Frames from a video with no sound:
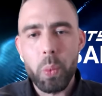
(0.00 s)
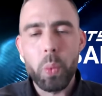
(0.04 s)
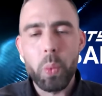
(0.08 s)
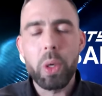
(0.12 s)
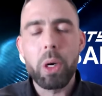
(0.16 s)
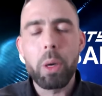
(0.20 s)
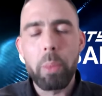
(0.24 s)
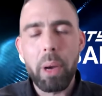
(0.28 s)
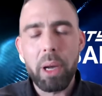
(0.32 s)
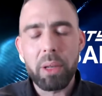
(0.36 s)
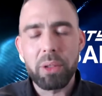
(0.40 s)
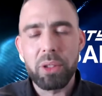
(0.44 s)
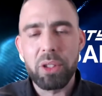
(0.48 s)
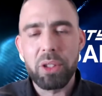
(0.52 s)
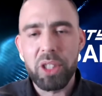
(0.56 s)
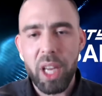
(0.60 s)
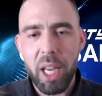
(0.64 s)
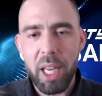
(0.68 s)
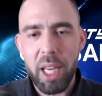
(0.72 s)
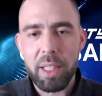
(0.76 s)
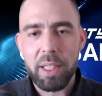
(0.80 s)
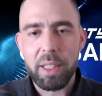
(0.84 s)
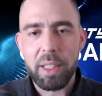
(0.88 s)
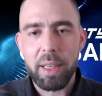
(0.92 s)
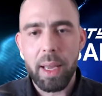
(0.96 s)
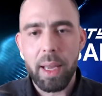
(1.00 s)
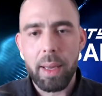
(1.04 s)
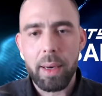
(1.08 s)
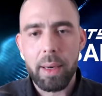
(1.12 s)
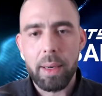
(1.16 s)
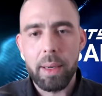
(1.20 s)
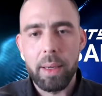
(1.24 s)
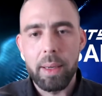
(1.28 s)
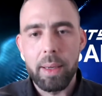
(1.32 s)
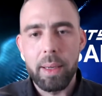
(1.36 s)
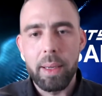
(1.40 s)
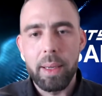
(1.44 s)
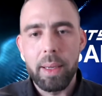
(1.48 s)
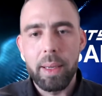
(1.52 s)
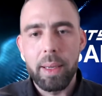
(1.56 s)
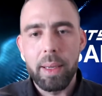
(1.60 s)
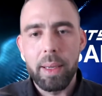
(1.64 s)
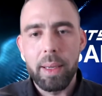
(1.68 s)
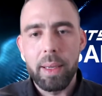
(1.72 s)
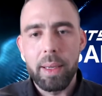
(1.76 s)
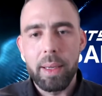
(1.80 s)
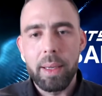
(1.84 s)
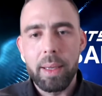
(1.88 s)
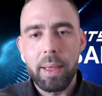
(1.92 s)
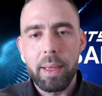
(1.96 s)
we're about to change that.
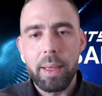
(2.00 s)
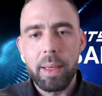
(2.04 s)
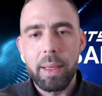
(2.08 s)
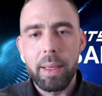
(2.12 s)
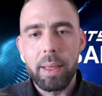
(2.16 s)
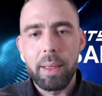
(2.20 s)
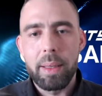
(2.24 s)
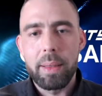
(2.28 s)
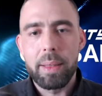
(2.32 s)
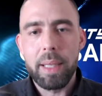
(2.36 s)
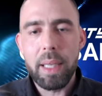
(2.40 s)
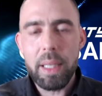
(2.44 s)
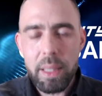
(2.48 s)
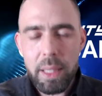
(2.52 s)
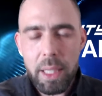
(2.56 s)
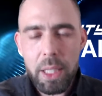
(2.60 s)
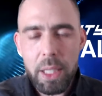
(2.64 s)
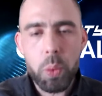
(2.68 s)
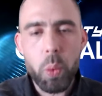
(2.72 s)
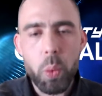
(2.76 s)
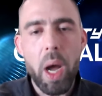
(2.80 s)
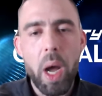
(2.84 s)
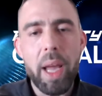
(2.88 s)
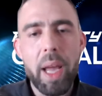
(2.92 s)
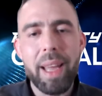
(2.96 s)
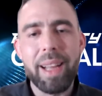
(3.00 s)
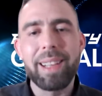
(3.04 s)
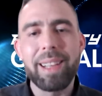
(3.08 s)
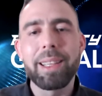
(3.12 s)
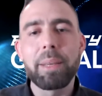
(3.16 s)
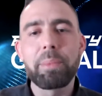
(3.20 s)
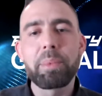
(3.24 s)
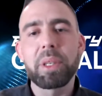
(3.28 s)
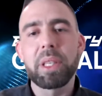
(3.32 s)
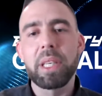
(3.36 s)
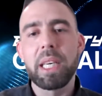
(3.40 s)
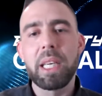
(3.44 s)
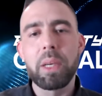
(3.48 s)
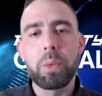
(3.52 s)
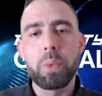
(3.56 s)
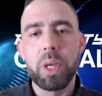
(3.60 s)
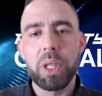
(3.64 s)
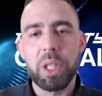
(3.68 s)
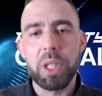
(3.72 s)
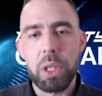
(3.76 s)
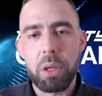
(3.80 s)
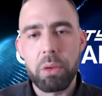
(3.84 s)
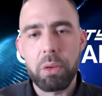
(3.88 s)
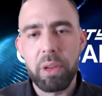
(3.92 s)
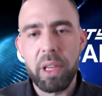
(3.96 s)
This is why eclipcity
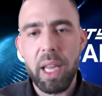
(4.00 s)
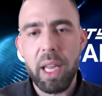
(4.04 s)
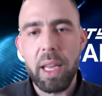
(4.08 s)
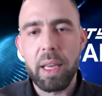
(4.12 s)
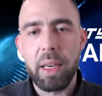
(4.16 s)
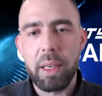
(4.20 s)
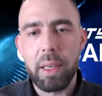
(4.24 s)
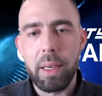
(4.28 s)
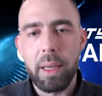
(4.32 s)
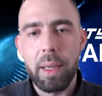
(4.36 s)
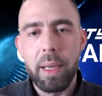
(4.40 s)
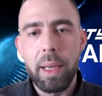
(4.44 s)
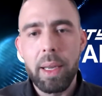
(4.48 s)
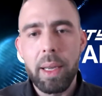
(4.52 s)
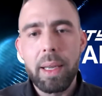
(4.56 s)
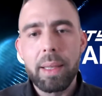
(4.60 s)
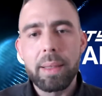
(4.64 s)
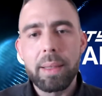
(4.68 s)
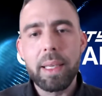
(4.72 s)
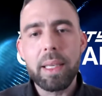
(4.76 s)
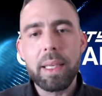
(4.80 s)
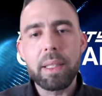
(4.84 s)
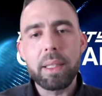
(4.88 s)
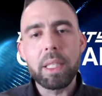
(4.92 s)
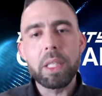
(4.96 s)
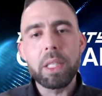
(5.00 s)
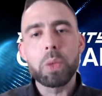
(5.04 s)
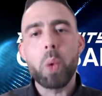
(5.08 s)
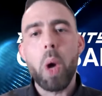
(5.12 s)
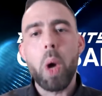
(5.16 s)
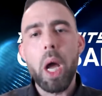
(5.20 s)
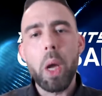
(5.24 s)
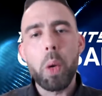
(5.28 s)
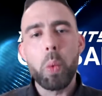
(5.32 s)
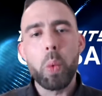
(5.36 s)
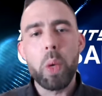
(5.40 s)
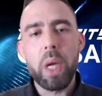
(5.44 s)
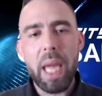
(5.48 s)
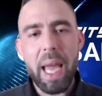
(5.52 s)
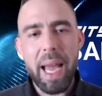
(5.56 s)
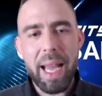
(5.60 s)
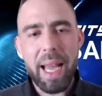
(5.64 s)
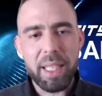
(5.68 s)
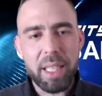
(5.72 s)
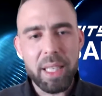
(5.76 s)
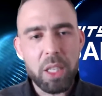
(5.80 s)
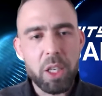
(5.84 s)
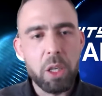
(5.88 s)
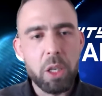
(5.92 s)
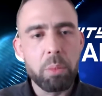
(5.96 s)
was created. This is why we
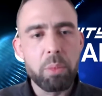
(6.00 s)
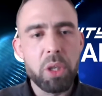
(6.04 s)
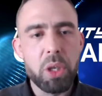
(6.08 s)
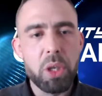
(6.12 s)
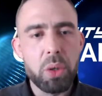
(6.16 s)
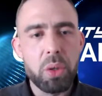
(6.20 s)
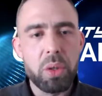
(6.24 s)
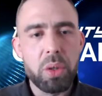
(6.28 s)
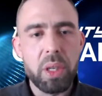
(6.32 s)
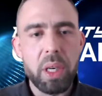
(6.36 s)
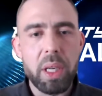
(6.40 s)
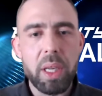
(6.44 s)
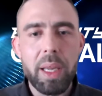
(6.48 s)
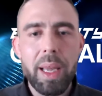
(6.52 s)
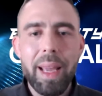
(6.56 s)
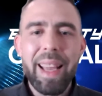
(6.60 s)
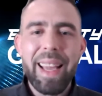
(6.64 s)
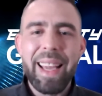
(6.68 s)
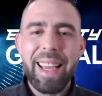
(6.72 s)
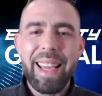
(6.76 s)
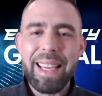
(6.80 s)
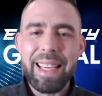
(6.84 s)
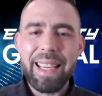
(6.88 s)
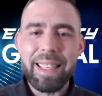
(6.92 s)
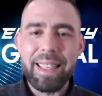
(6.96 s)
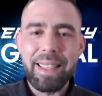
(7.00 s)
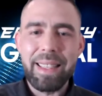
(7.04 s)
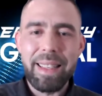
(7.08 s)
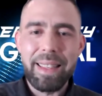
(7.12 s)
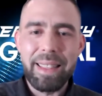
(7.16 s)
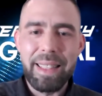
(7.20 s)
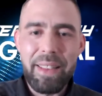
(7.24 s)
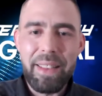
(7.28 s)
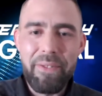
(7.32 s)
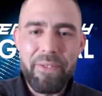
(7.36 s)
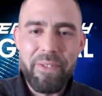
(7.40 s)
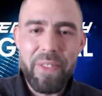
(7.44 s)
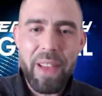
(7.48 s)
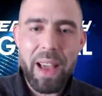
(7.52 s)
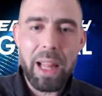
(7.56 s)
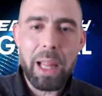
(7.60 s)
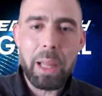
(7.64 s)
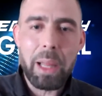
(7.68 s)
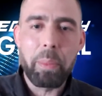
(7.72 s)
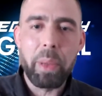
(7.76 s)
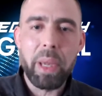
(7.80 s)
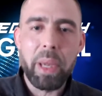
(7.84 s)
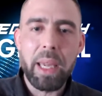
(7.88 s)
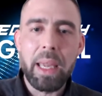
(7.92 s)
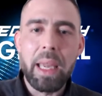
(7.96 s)
as a community is
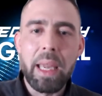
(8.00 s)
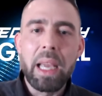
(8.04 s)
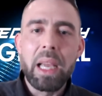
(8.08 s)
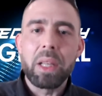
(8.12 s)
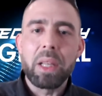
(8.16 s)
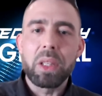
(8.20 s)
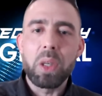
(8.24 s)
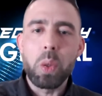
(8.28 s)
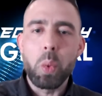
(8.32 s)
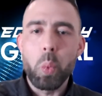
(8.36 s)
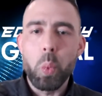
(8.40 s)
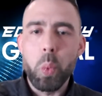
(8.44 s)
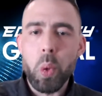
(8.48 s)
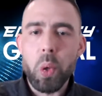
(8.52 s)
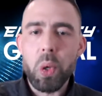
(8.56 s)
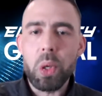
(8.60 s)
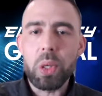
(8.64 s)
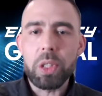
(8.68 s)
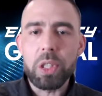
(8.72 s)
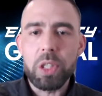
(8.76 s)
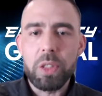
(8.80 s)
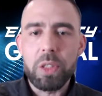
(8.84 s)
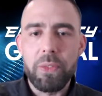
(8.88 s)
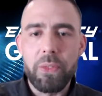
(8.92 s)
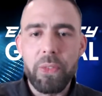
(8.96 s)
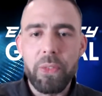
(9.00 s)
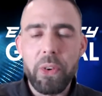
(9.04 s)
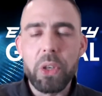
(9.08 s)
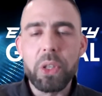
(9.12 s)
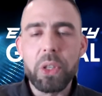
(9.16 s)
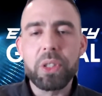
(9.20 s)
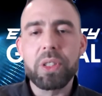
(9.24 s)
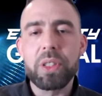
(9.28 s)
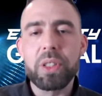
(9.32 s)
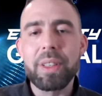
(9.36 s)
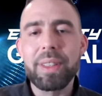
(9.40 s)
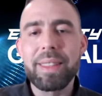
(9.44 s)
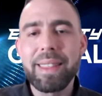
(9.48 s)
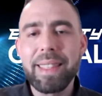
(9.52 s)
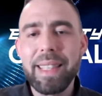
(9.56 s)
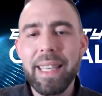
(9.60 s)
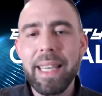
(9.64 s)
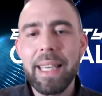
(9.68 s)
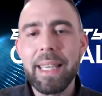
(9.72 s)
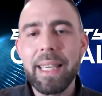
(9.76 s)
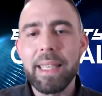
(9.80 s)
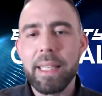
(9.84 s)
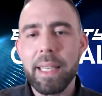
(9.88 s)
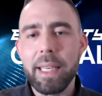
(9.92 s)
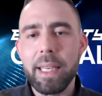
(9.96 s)
developing the world's first
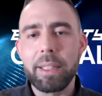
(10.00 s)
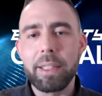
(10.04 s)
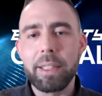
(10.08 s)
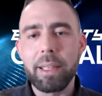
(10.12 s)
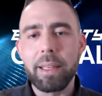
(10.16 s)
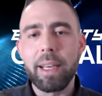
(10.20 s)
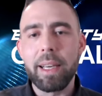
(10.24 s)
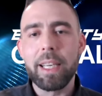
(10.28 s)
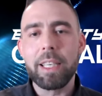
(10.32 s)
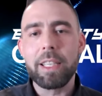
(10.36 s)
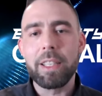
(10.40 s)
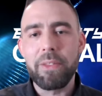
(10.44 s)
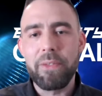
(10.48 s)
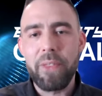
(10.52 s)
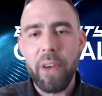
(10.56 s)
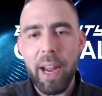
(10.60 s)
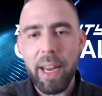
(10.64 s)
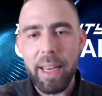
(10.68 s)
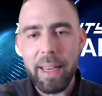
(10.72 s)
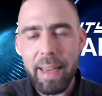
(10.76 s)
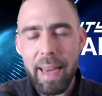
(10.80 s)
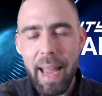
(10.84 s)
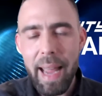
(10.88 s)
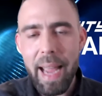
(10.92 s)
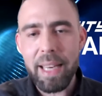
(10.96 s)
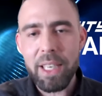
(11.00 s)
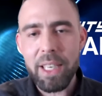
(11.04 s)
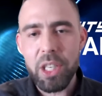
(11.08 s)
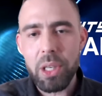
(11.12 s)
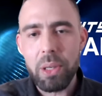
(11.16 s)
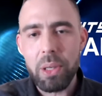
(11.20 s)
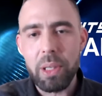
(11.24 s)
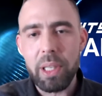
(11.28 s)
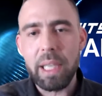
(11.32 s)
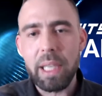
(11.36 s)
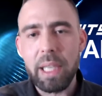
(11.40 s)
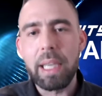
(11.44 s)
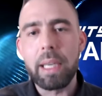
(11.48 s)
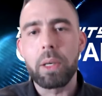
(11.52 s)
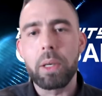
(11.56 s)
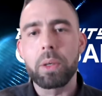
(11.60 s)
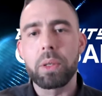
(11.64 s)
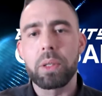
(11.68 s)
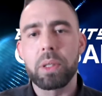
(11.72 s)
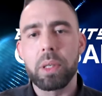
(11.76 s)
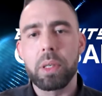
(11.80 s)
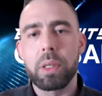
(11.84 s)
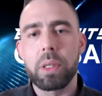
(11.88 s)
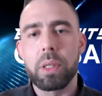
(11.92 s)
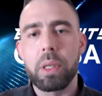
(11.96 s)
decentralized financial
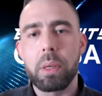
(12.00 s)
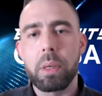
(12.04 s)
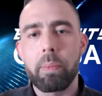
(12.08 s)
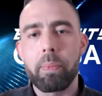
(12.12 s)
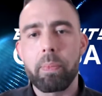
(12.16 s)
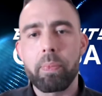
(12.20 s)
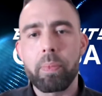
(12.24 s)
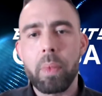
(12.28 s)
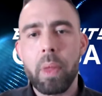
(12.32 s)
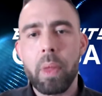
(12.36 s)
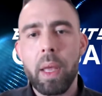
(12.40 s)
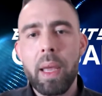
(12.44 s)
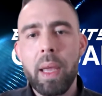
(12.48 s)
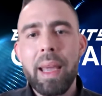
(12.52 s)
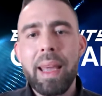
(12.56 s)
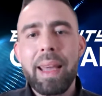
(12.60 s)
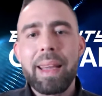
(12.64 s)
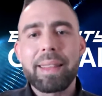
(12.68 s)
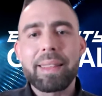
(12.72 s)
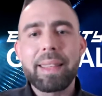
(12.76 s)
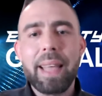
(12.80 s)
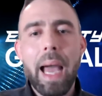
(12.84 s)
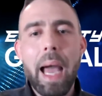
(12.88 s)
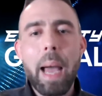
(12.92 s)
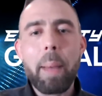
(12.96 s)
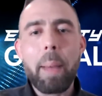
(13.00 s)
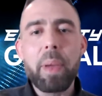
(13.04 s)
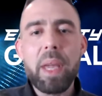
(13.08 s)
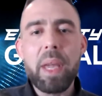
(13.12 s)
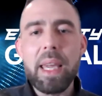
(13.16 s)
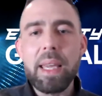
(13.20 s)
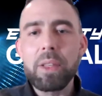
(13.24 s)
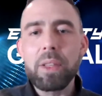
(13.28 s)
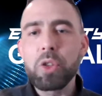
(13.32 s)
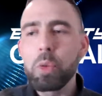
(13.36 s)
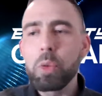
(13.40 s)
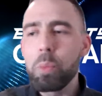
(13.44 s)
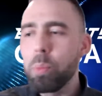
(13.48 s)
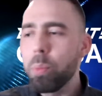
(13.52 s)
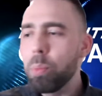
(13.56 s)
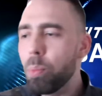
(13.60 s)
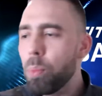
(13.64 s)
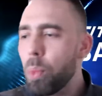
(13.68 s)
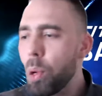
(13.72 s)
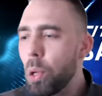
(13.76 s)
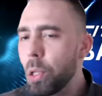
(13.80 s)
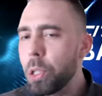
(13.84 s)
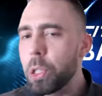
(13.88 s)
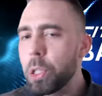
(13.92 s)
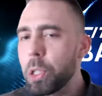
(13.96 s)
ecosystem, tapping into
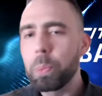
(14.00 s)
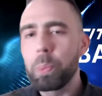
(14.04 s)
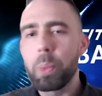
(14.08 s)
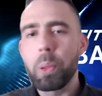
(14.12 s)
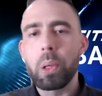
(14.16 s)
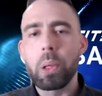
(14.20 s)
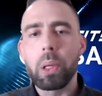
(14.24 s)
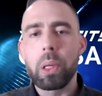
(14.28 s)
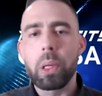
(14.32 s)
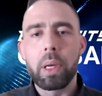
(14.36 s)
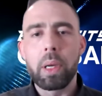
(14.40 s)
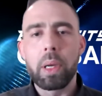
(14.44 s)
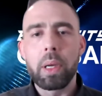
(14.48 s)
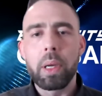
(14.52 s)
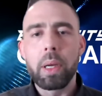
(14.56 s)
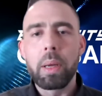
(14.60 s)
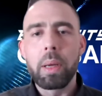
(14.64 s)
multiple